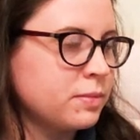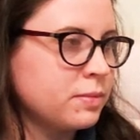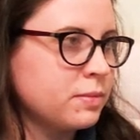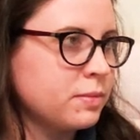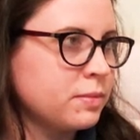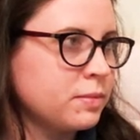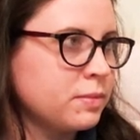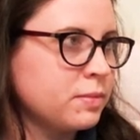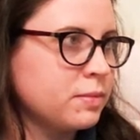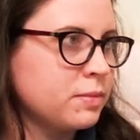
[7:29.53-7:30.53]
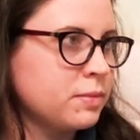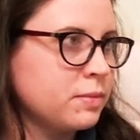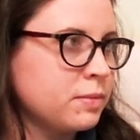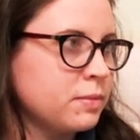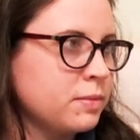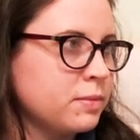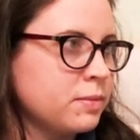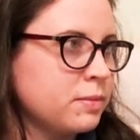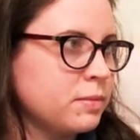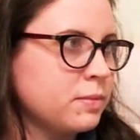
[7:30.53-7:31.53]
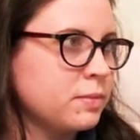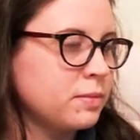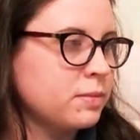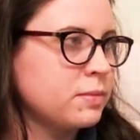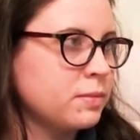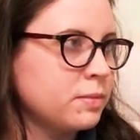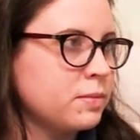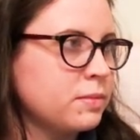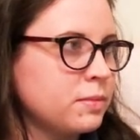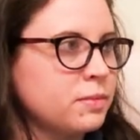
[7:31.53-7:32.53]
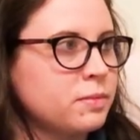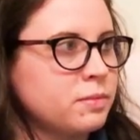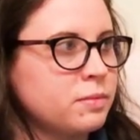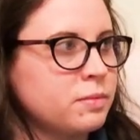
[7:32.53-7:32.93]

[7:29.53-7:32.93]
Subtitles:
[no speech]